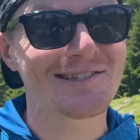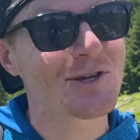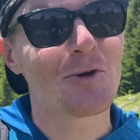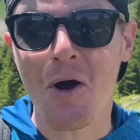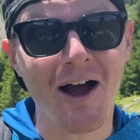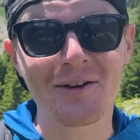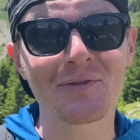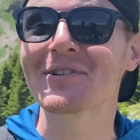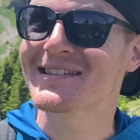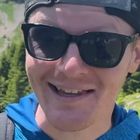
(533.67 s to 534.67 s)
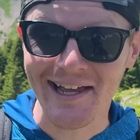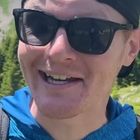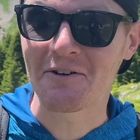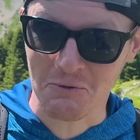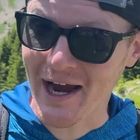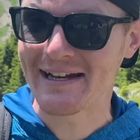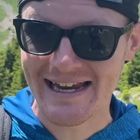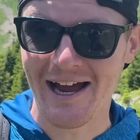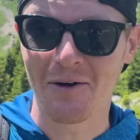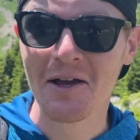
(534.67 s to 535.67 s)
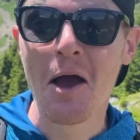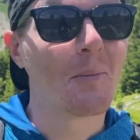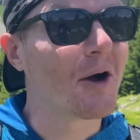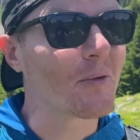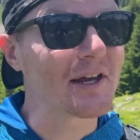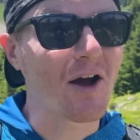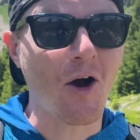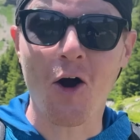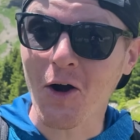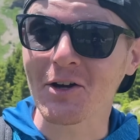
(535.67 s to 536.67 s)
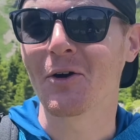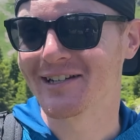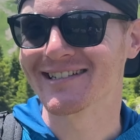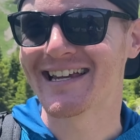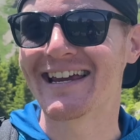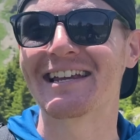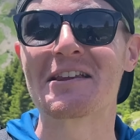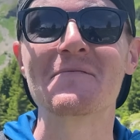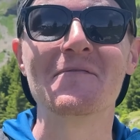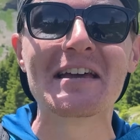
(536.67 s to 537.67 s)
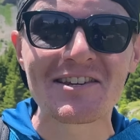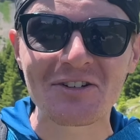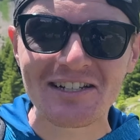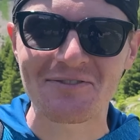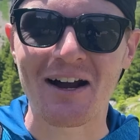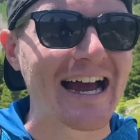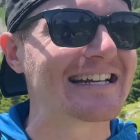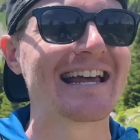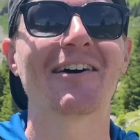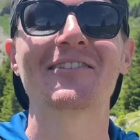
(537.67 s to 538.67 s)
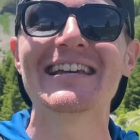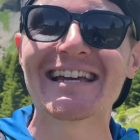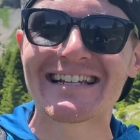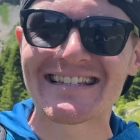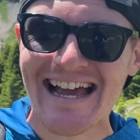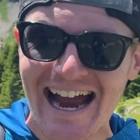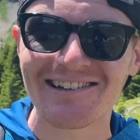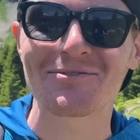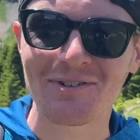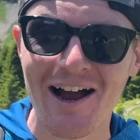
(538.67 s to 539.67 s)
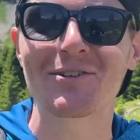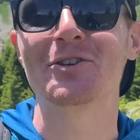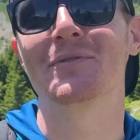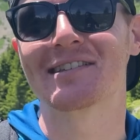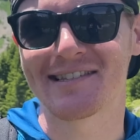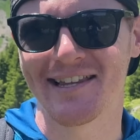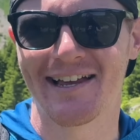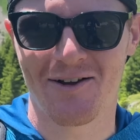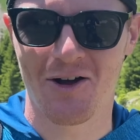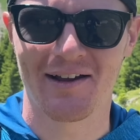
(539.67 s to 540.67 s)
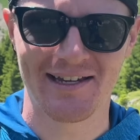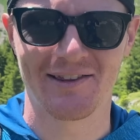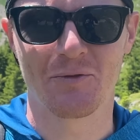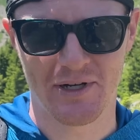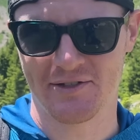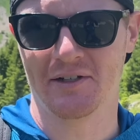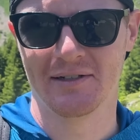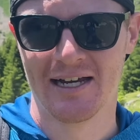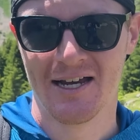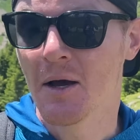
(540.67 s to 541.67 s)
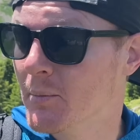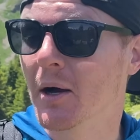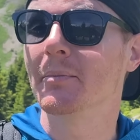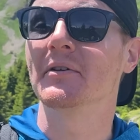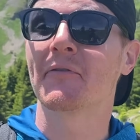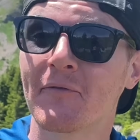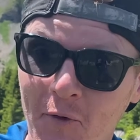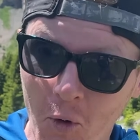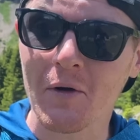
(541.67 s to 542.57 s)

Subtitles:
too hot for sledding right now, but we are going to take an adventurous ride down the exact route you would sled on in the winter. But before